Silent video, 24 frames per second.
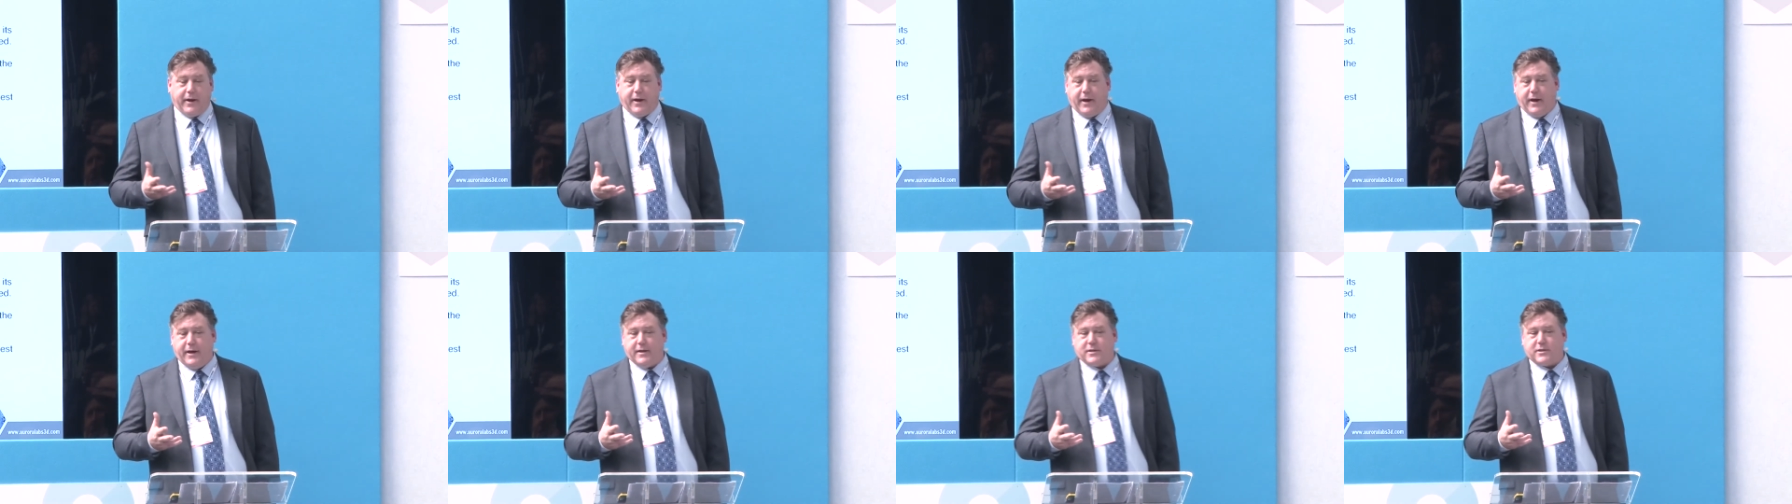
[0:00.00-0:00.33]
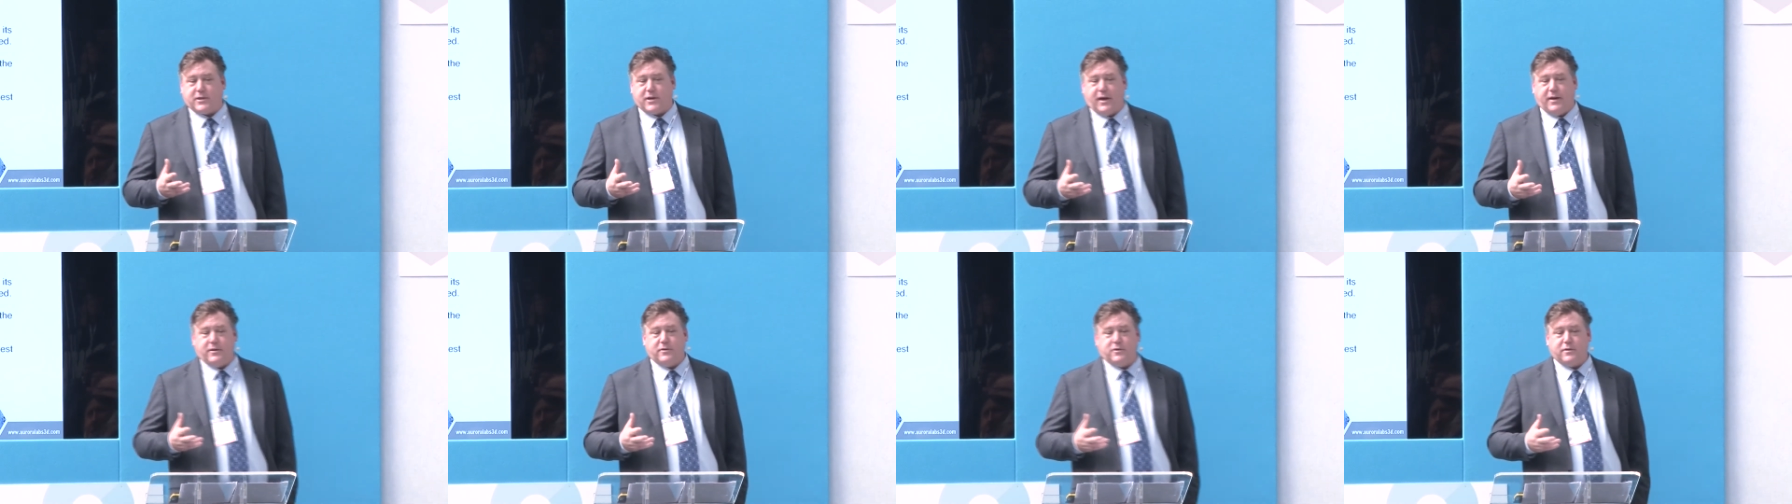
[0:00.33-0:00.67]
heat
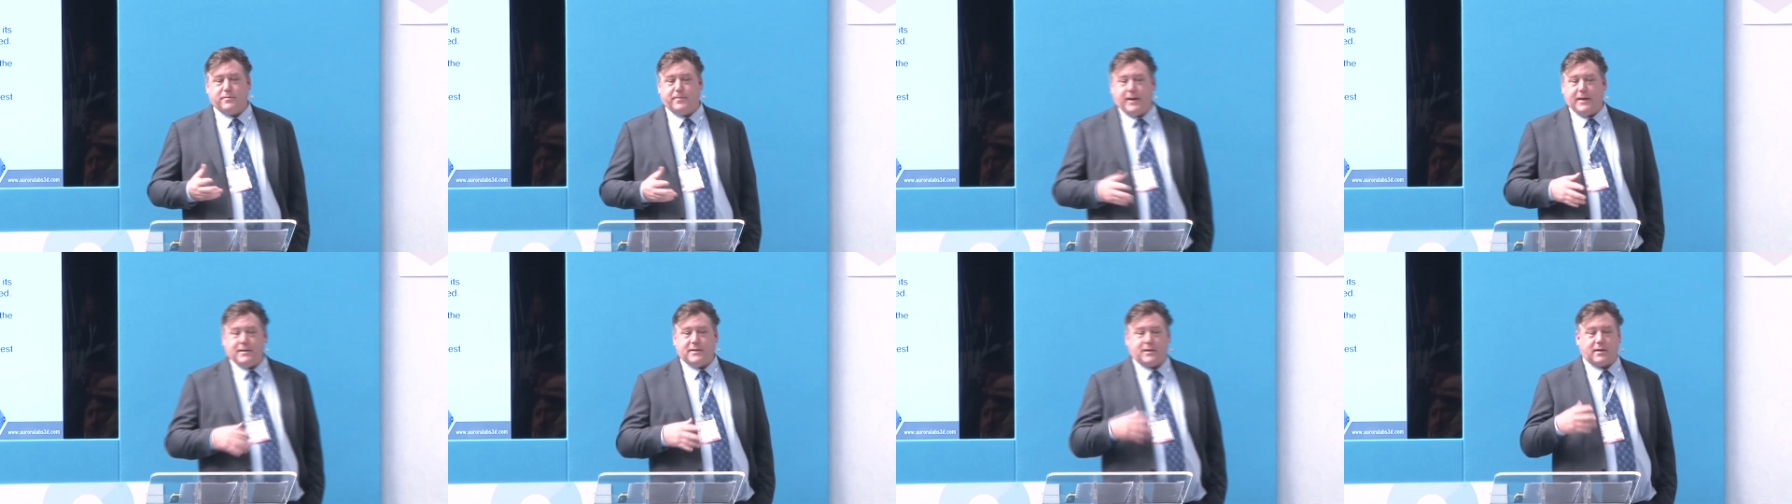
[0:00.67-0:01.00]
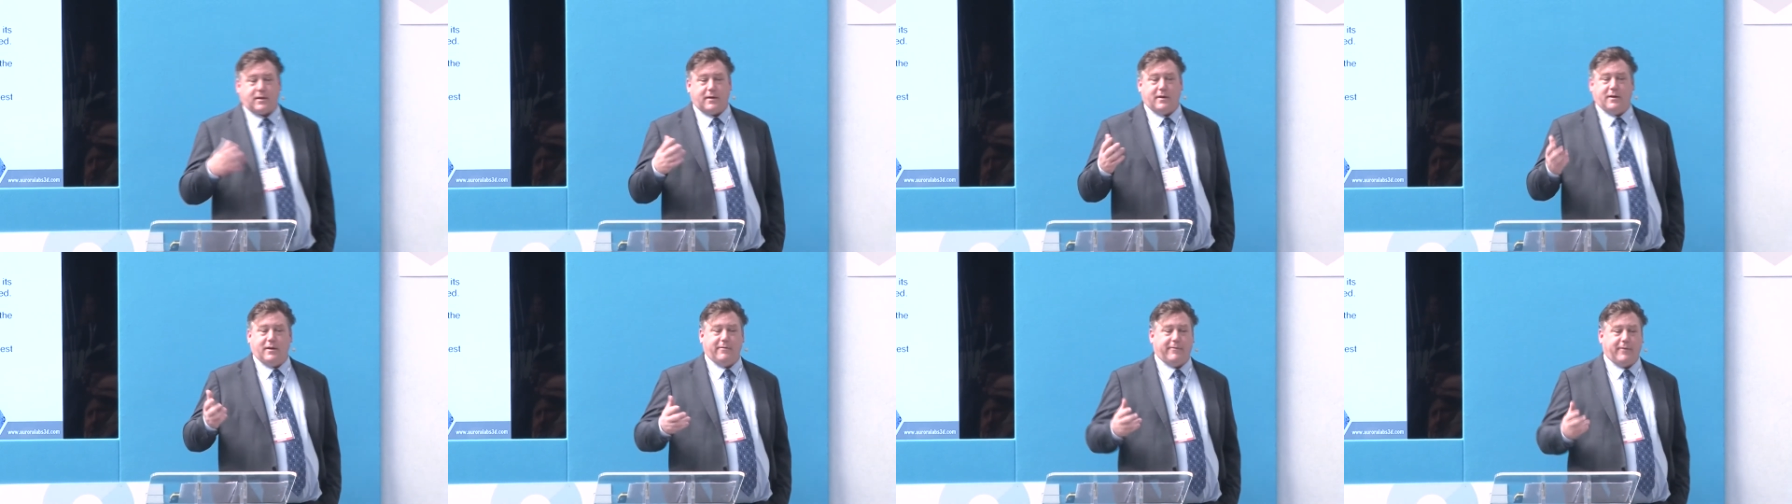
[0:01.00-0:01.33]
exchanger is
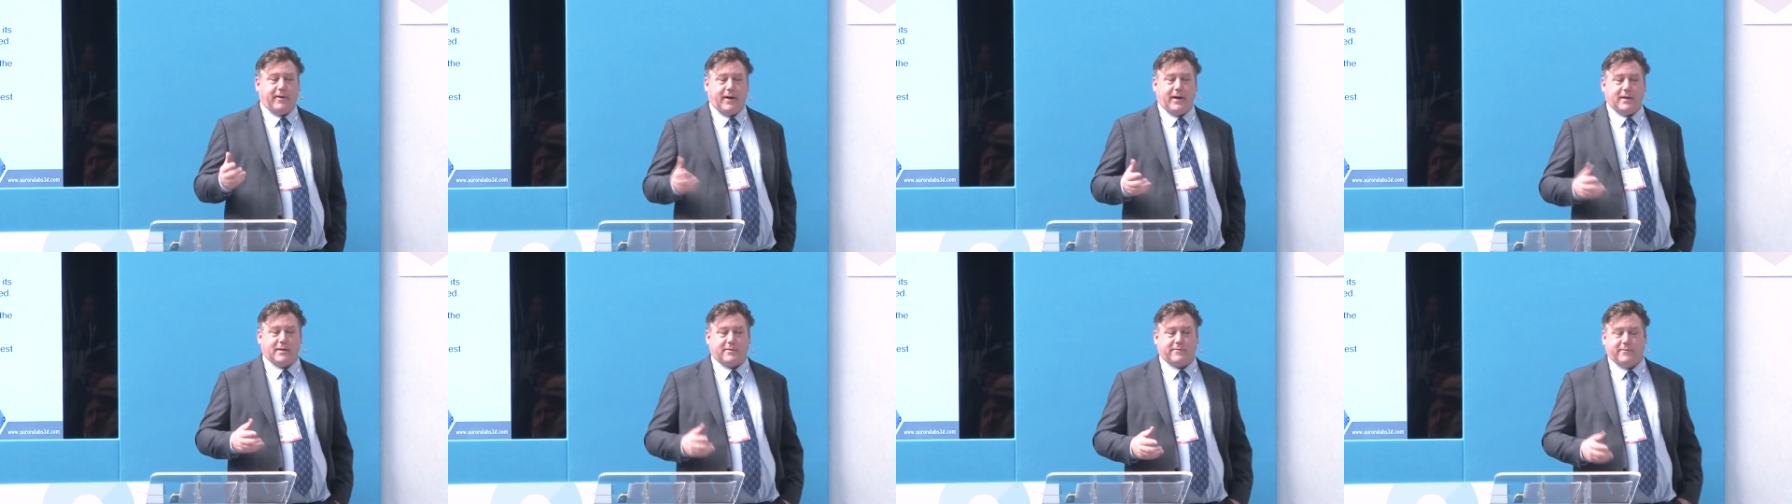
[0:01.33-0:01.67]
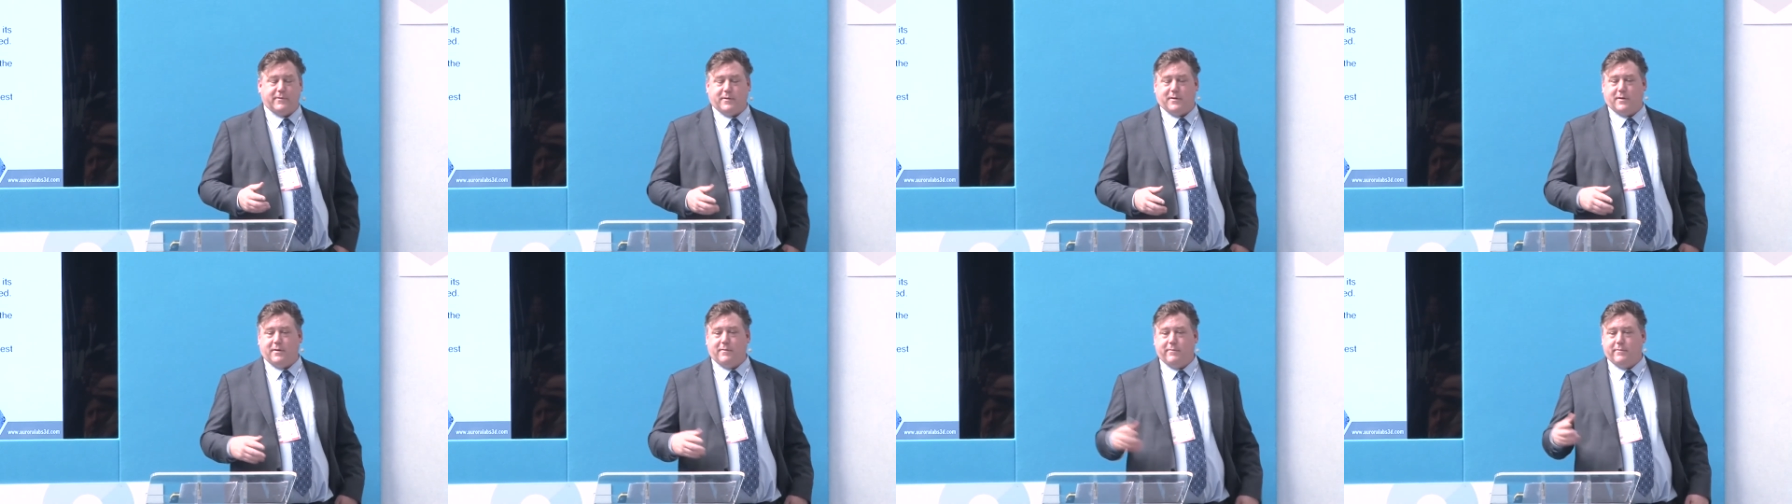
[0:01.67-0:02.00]
basically a device
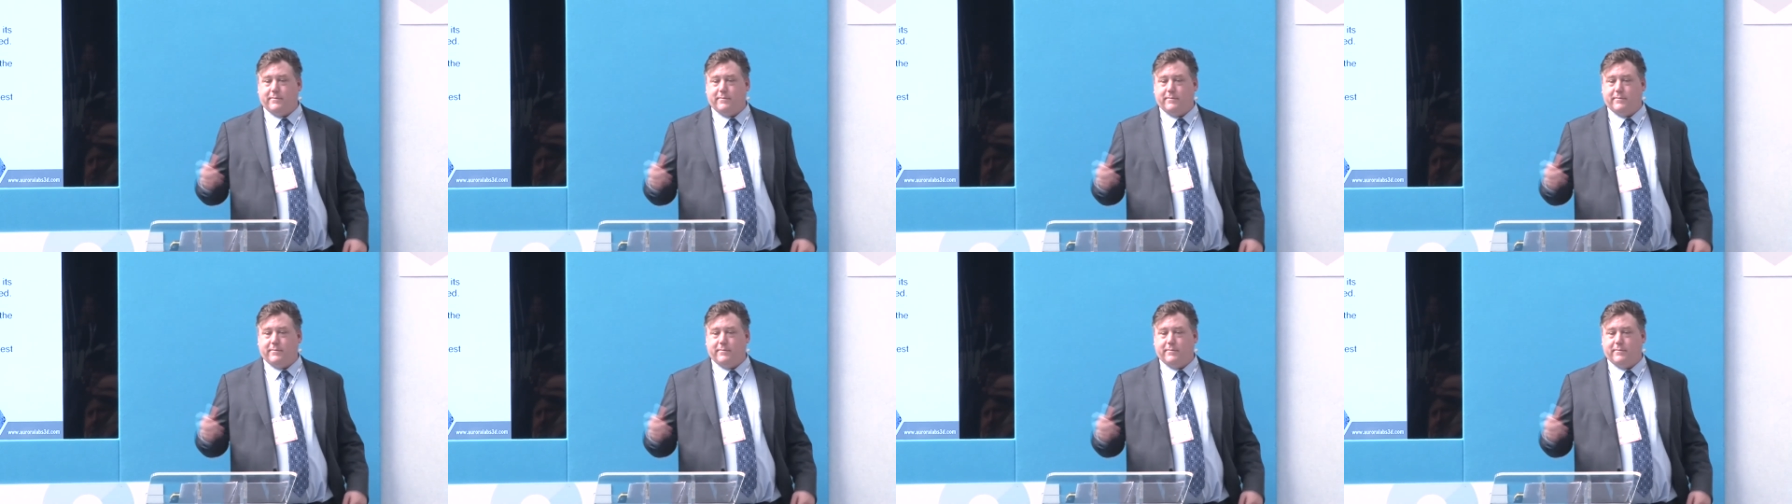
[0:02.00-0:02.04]
for